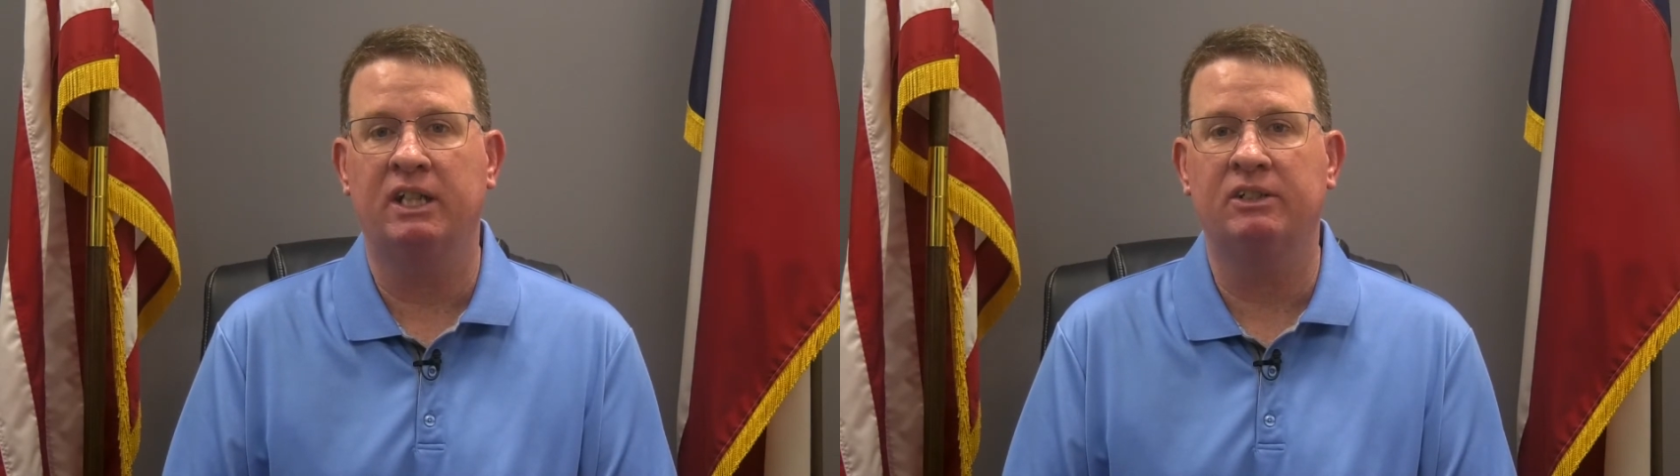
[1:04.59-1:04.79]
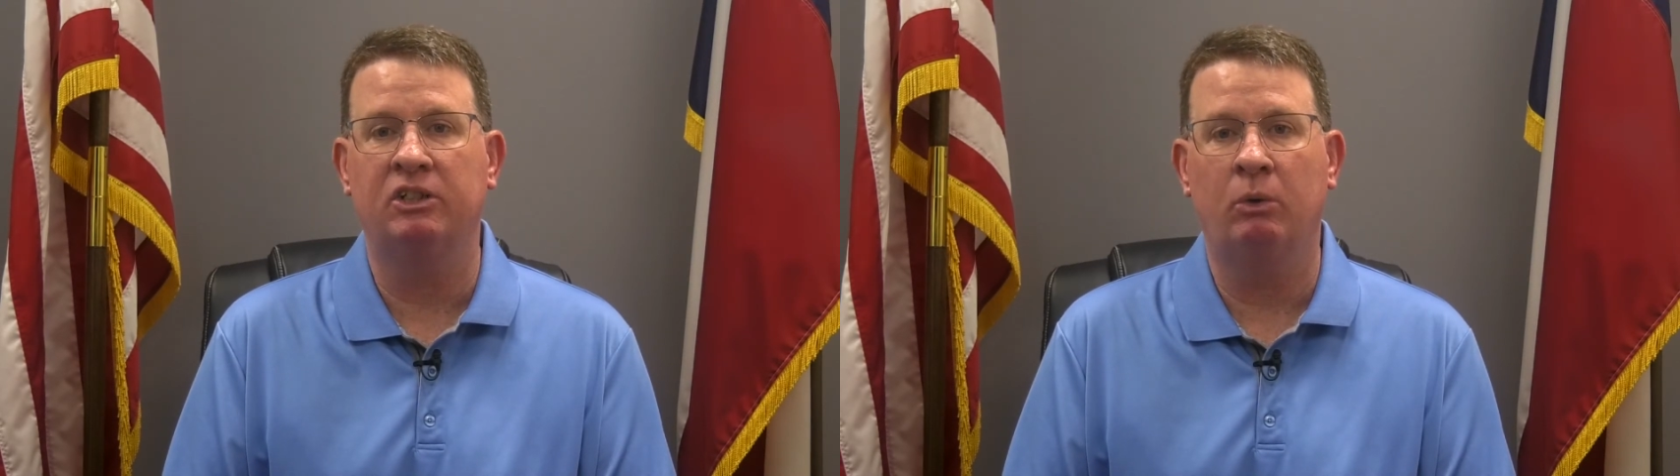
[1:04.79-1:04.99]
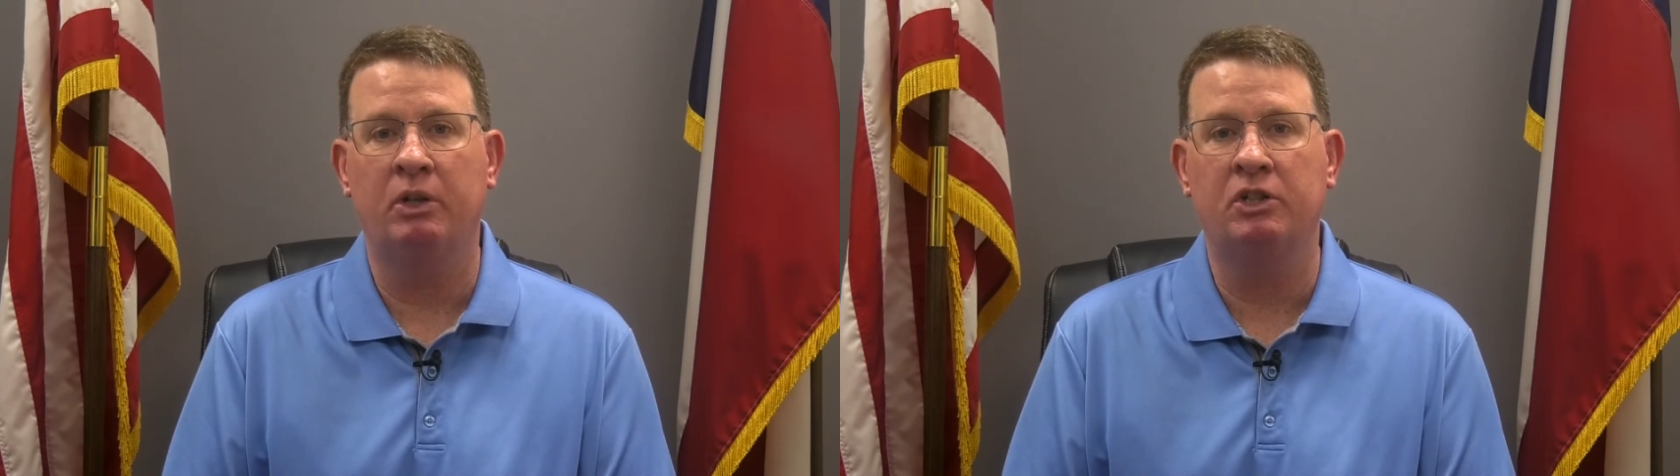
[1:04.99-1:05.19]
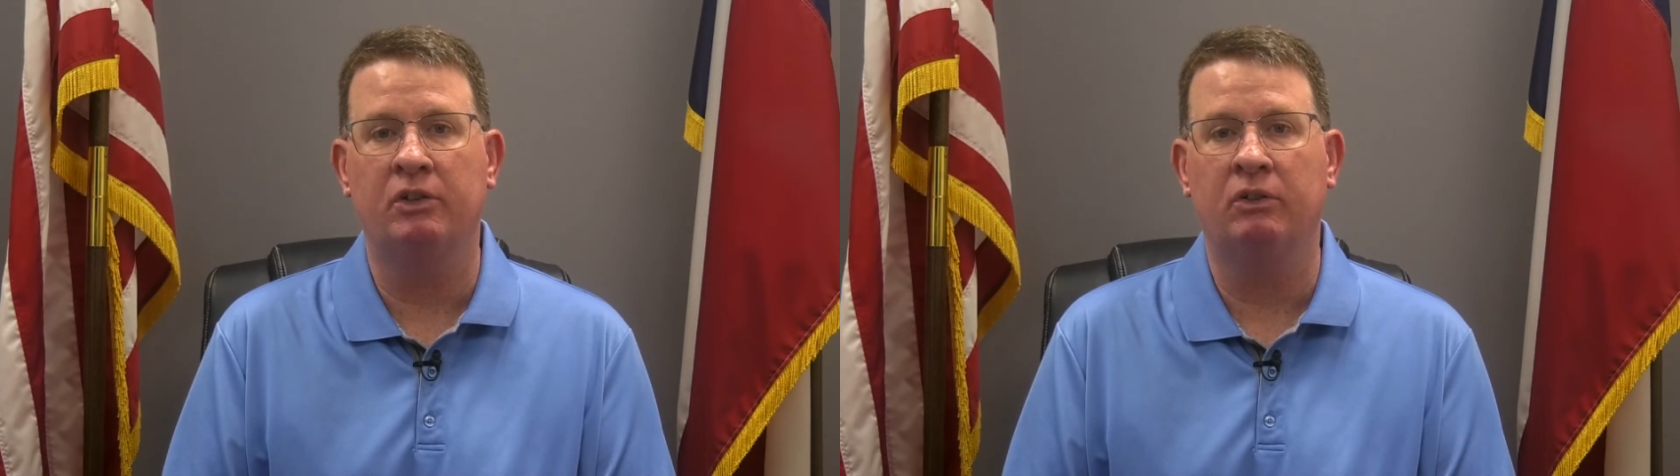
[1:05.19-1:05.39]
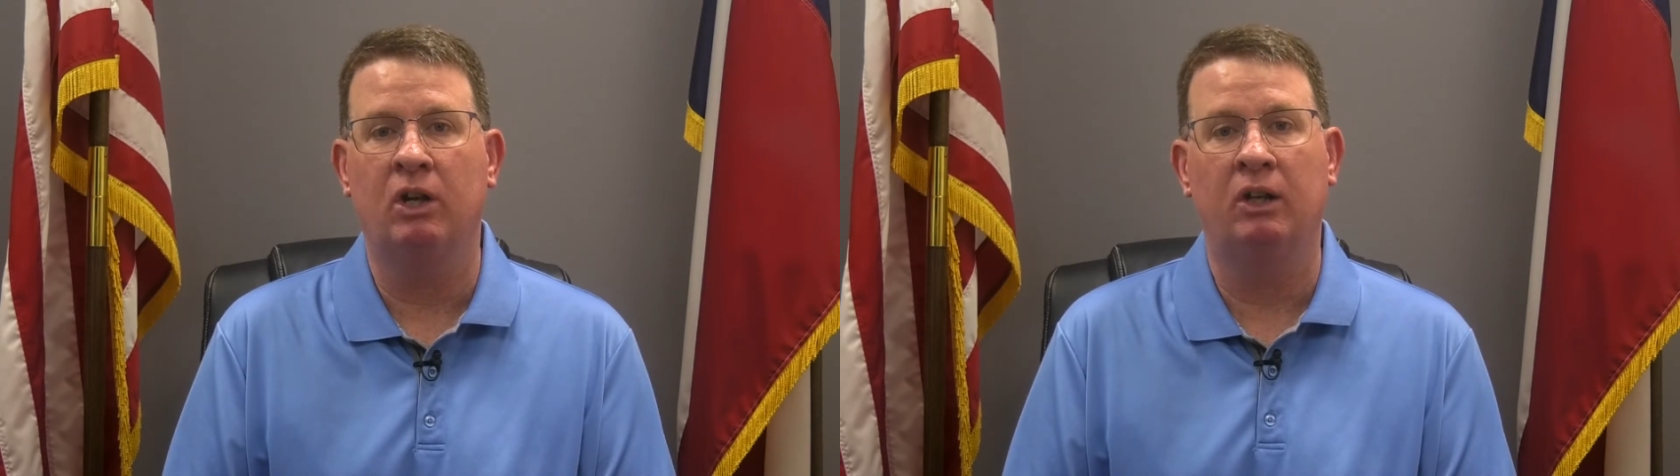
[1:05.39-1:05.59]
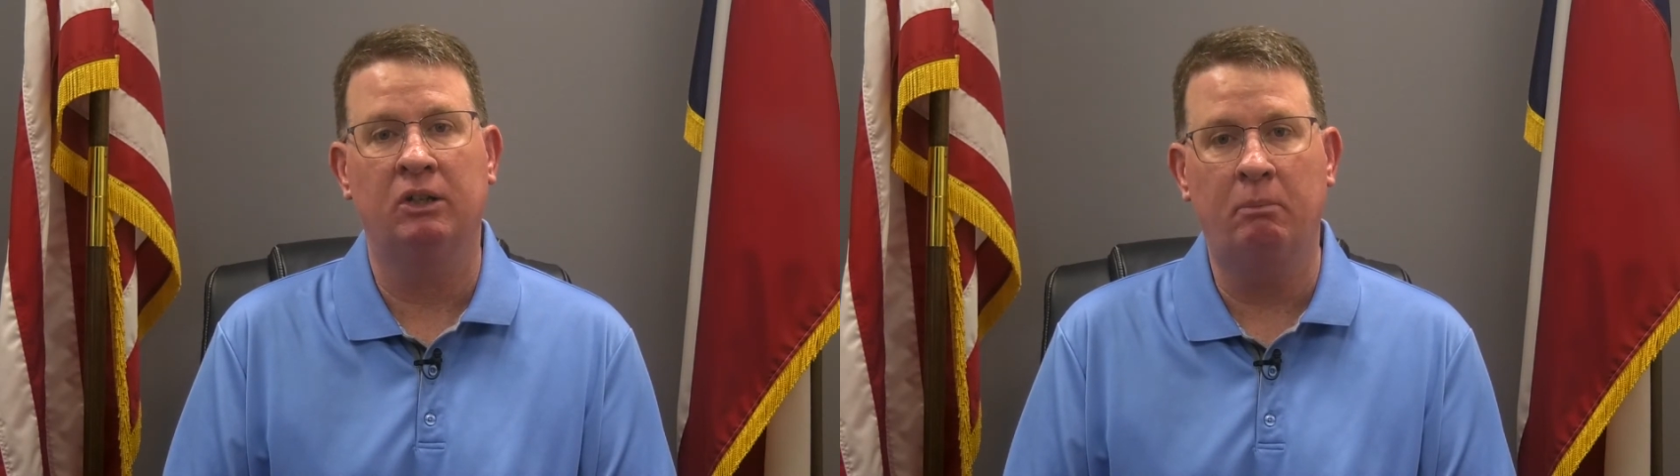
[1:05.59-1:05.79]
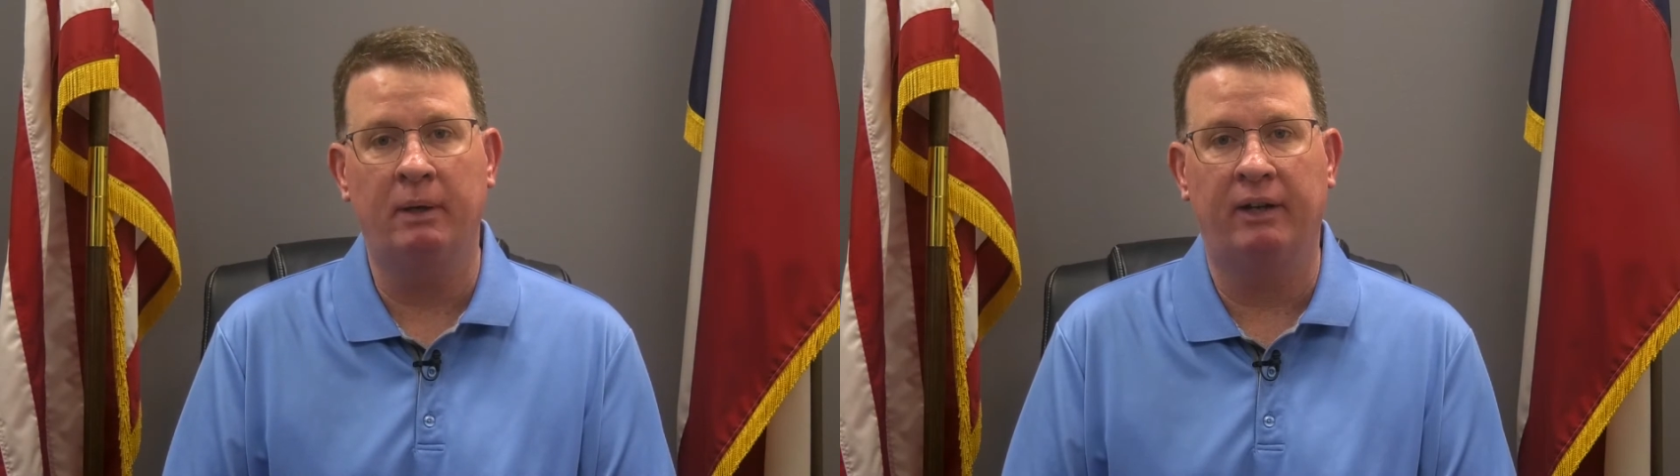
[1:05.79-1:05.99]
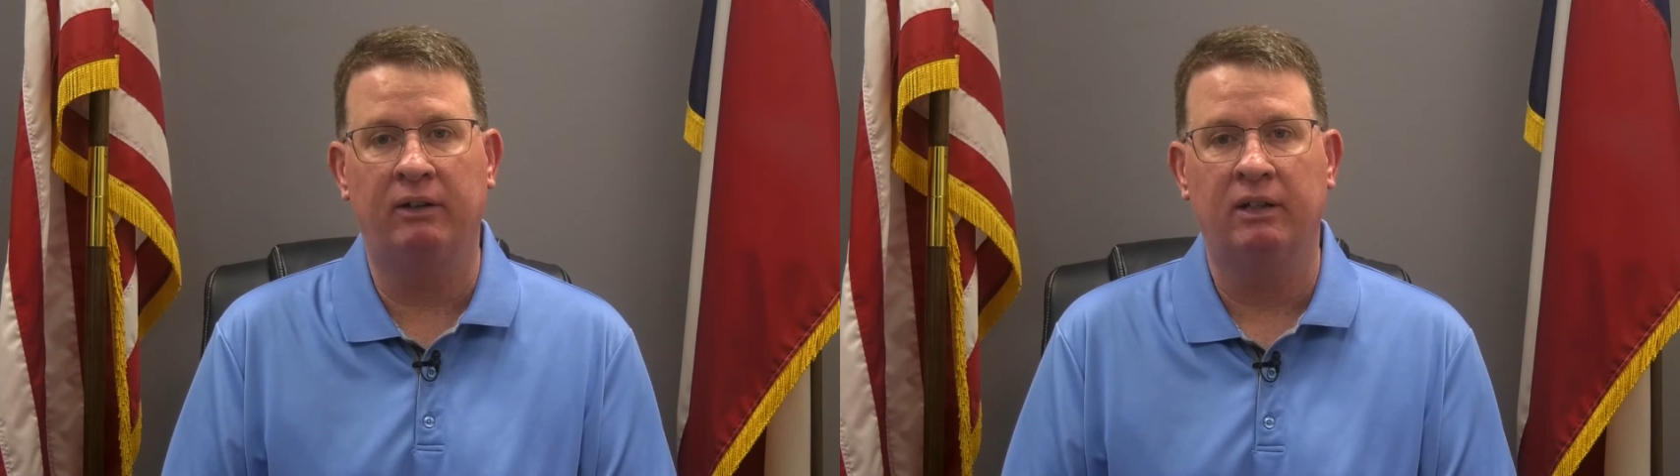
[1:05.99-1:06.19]
get to know each other a little
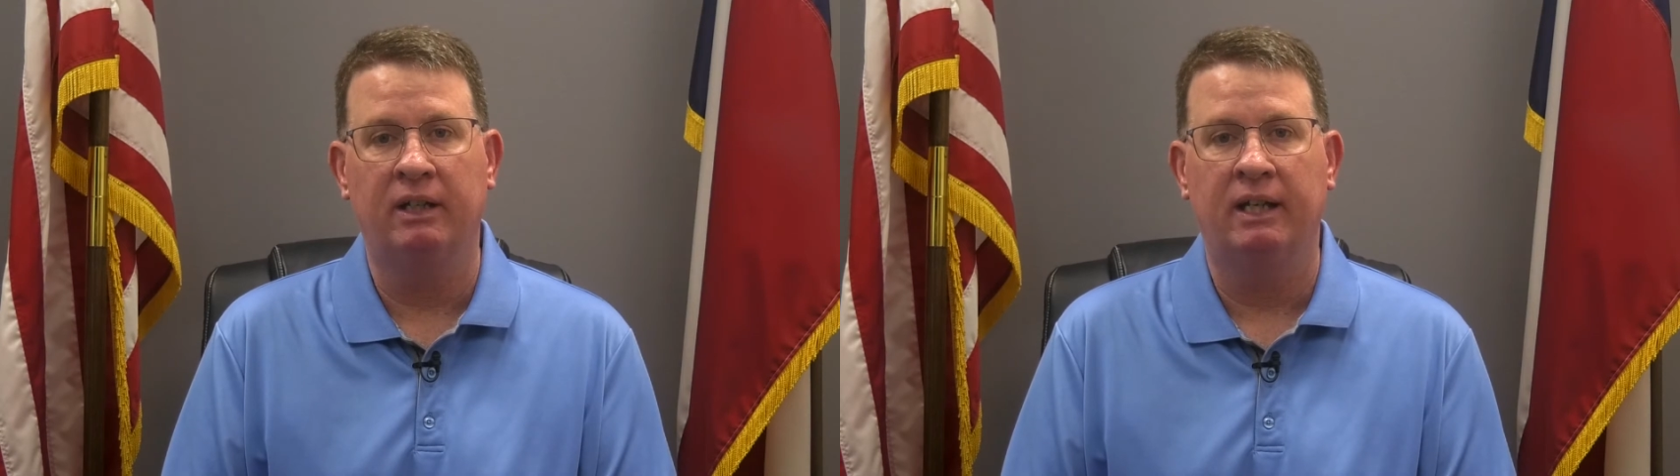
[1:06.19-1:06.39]
better